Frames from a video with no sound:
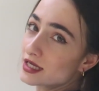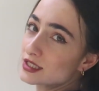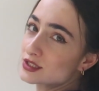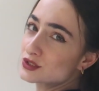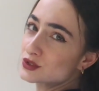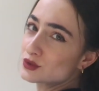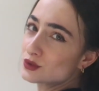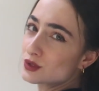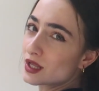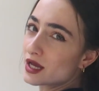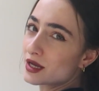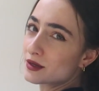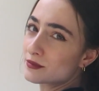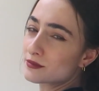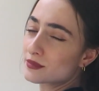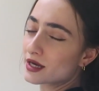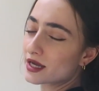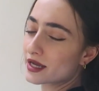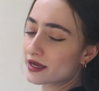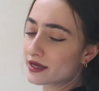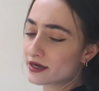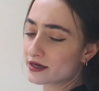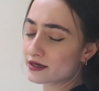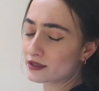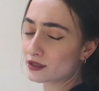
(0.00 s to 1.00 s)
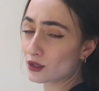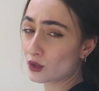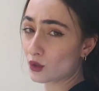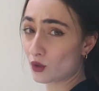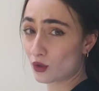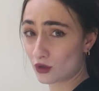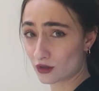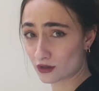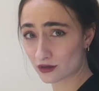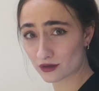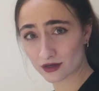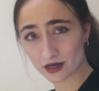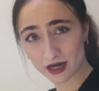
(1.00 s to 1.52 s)
I do like my hair
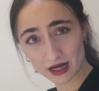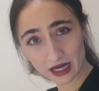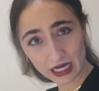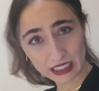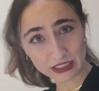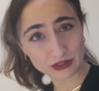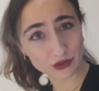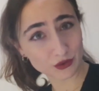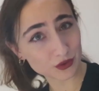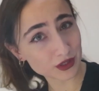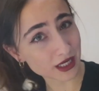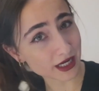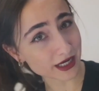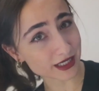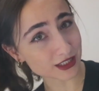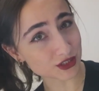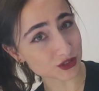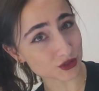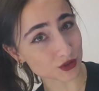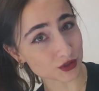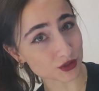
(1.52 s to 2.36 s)
long, I don't like it